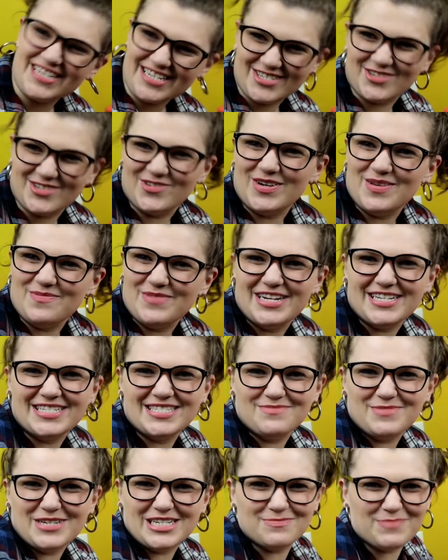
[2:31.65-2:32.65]
takes 20 minutes
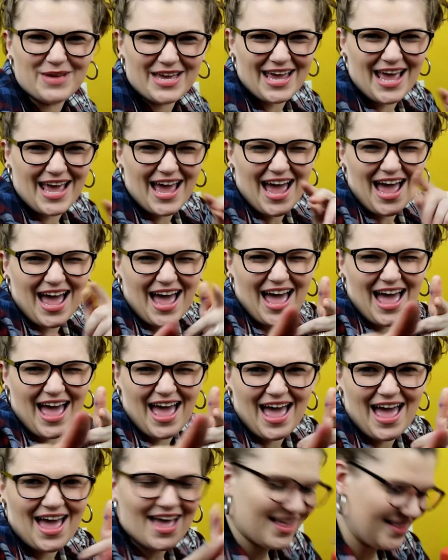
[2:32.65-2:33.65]
to mix paint.
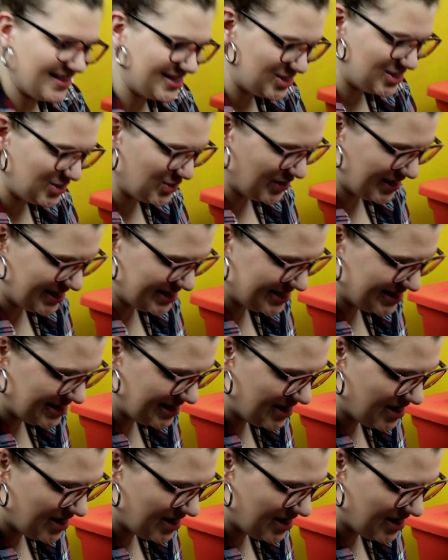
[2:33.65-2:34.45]
Let's do this.